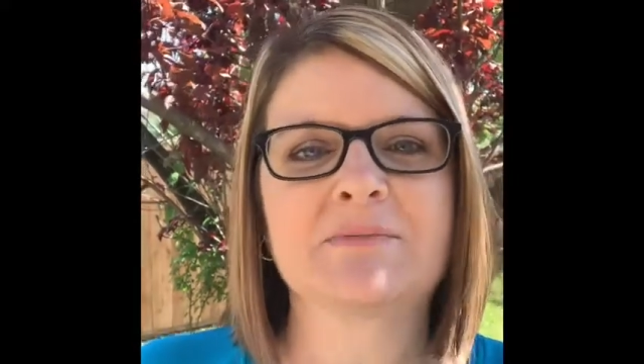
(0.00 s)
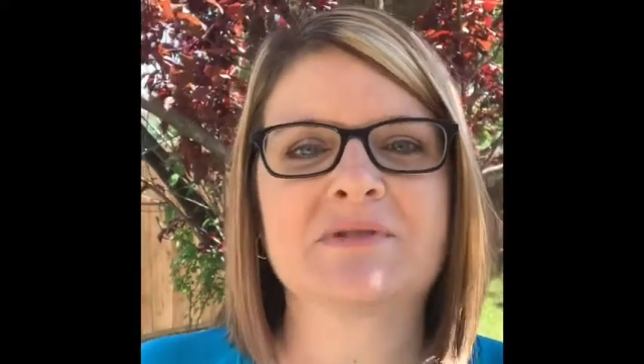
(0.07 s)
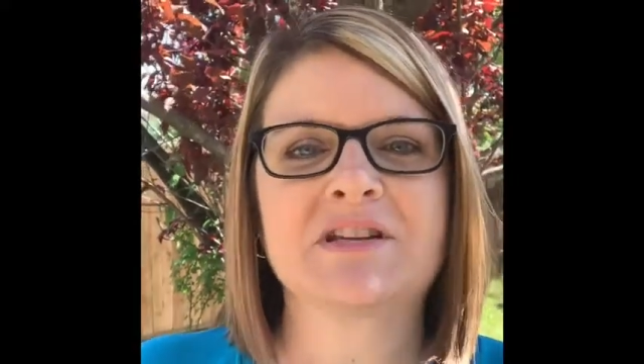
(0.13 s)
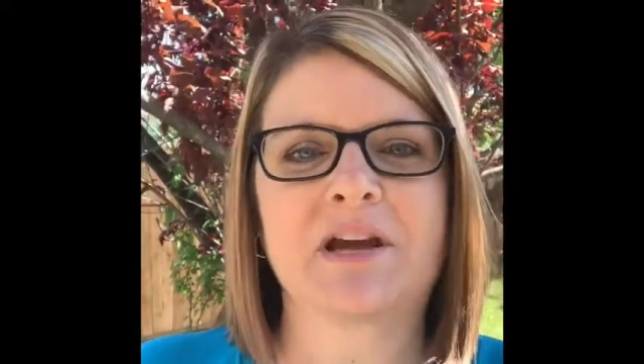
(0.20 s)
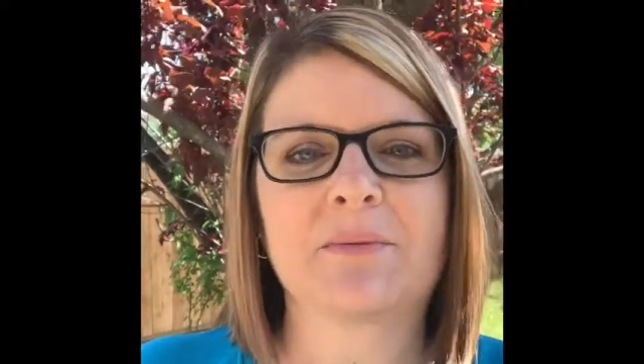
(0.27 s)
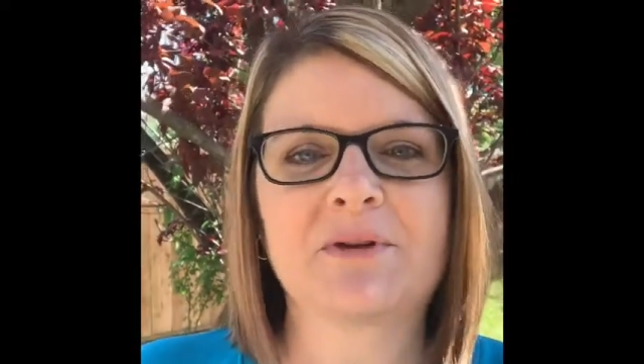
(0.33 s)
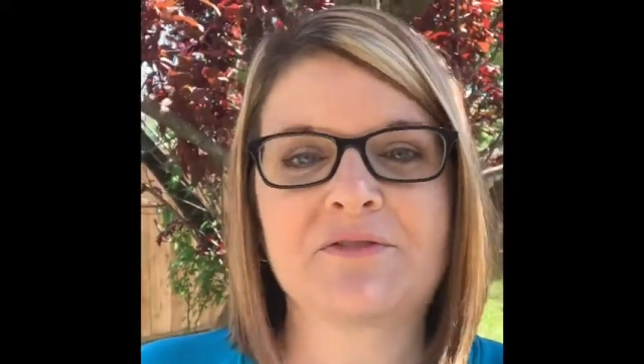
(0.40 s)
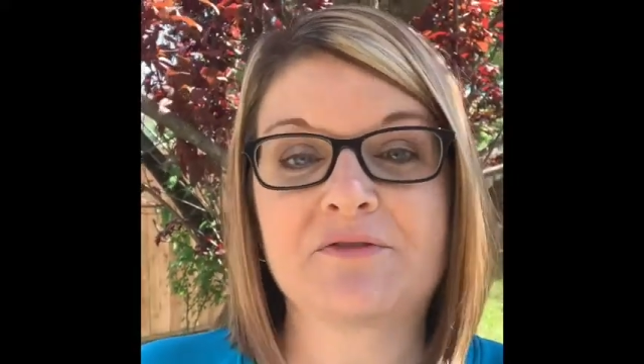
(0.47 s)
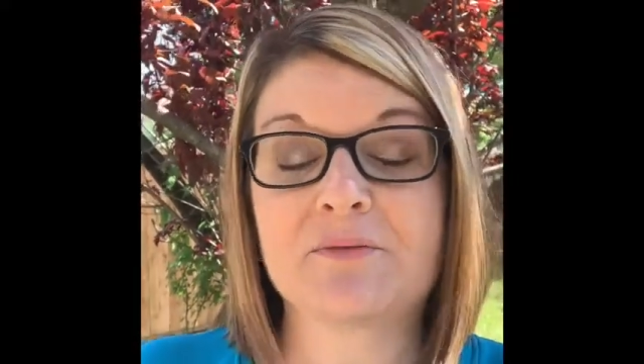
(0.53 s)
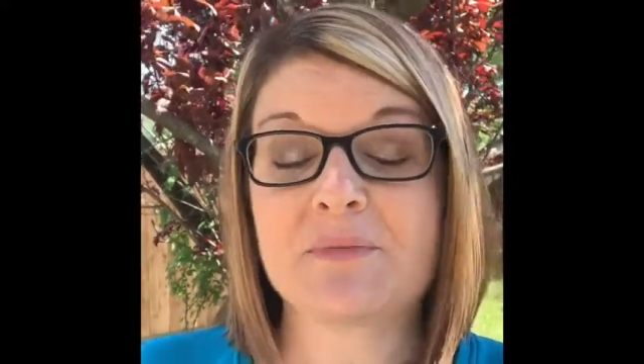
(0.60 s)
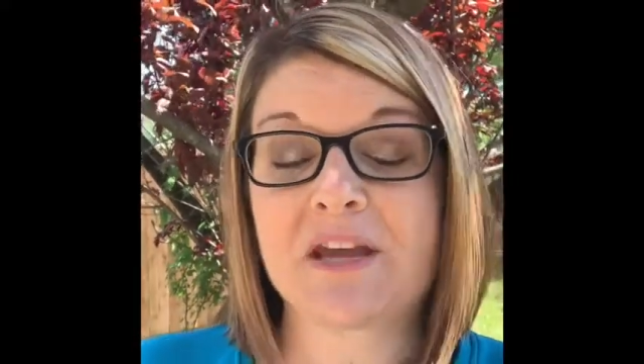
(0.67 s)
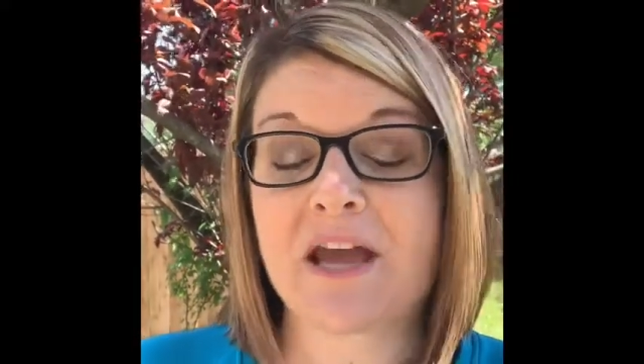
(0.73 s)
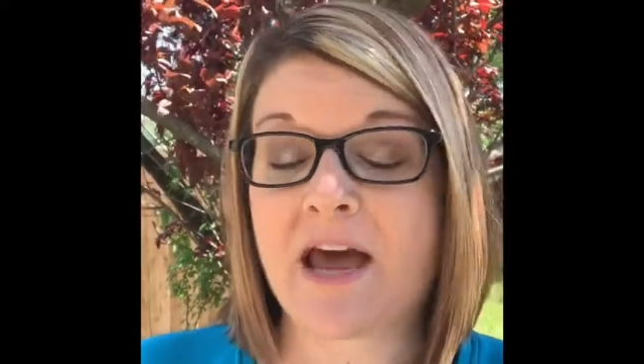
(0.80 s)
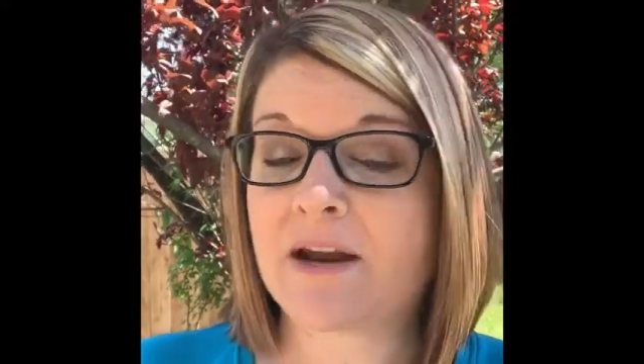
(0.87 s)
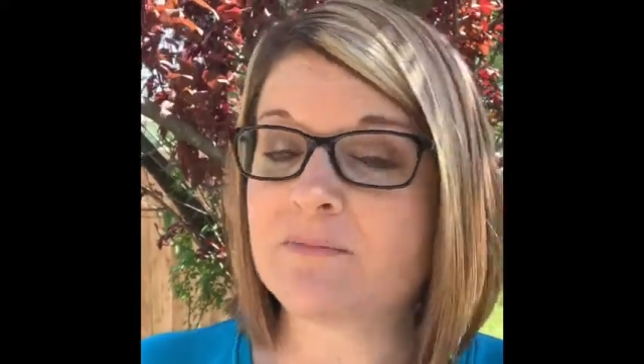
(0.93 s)
coming from the
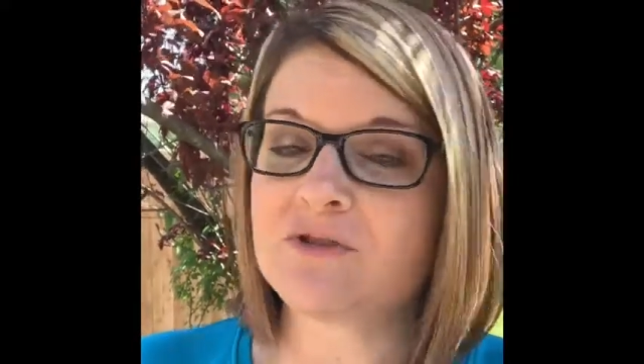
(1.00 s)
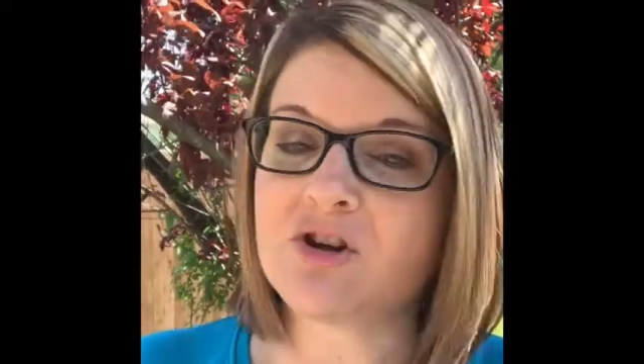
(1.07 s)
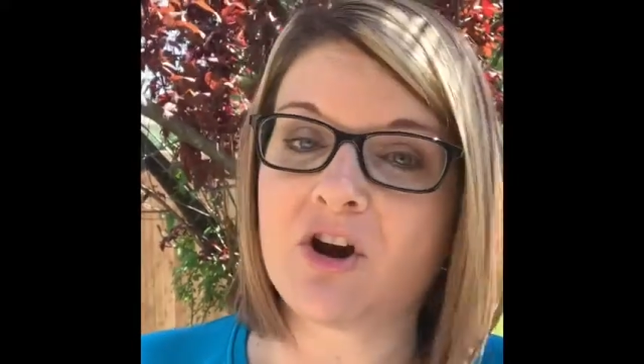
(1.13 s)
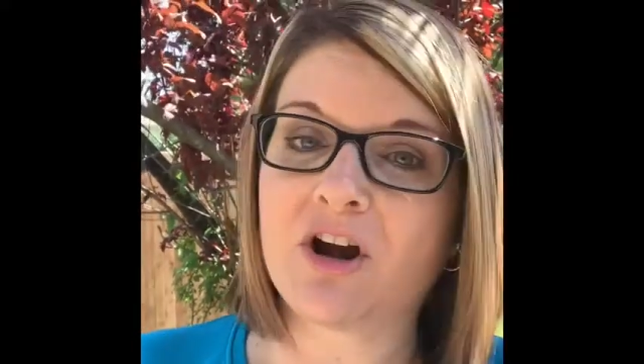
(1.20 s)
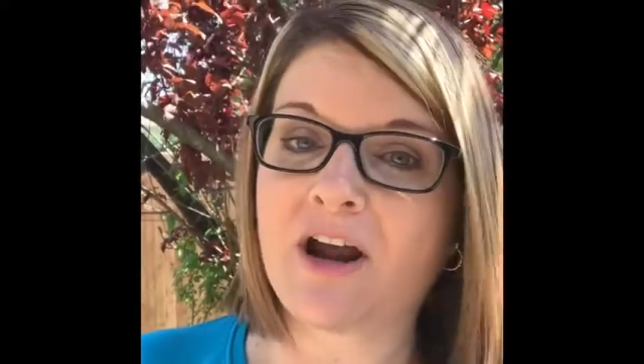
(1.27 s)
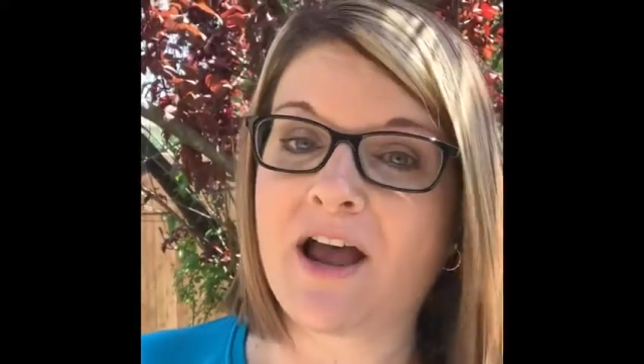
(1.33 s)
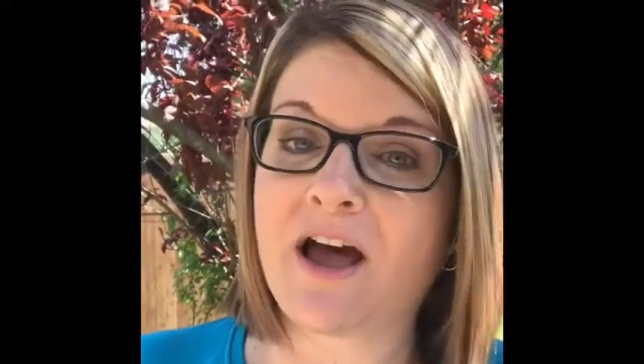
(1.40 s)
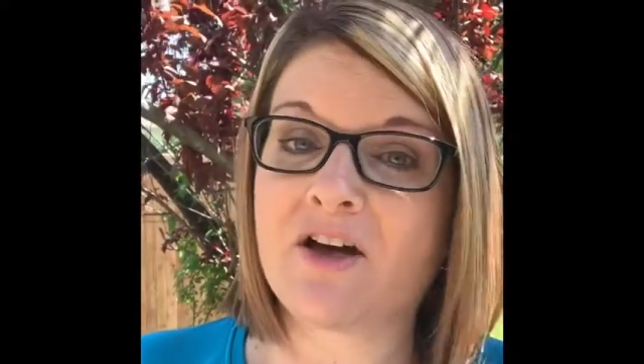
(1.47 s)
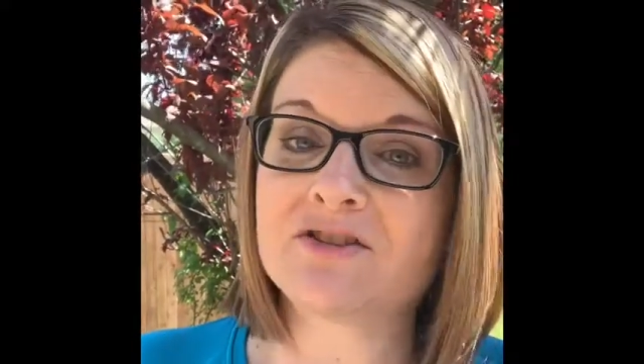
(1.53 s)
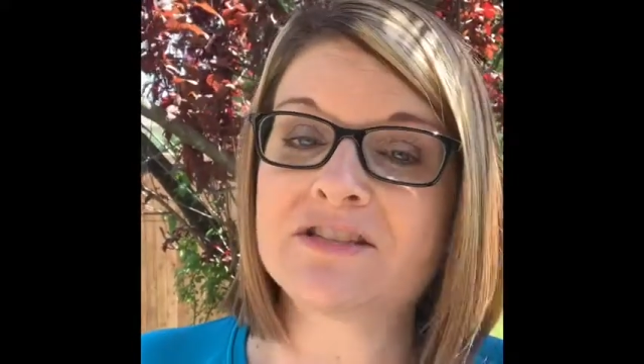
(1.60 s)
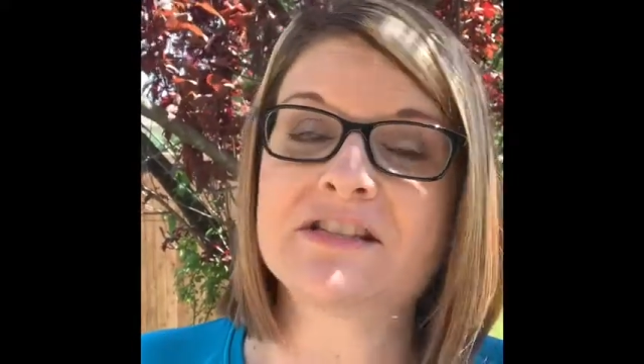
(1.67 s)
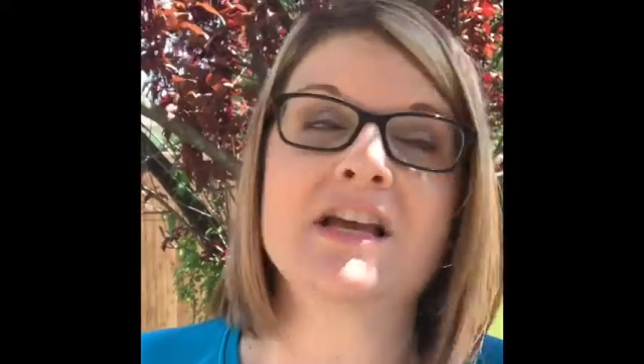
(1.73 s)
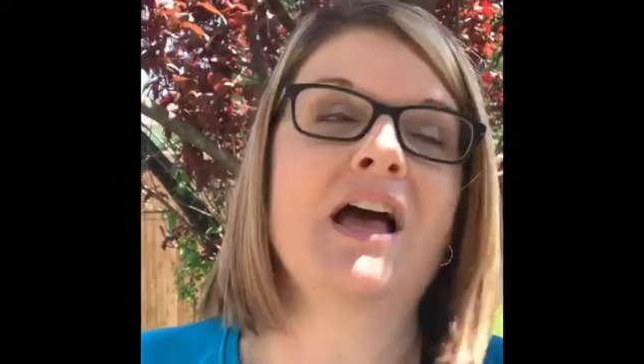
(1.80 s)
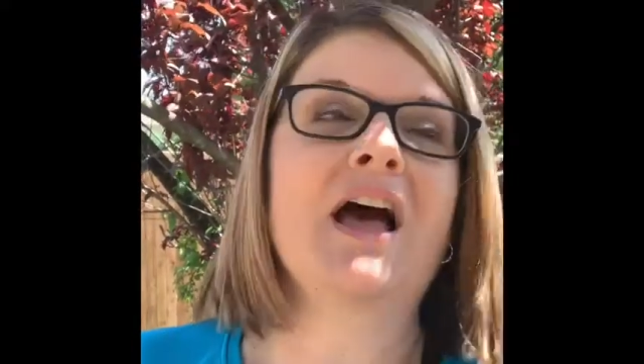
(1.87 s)
Adams Art House.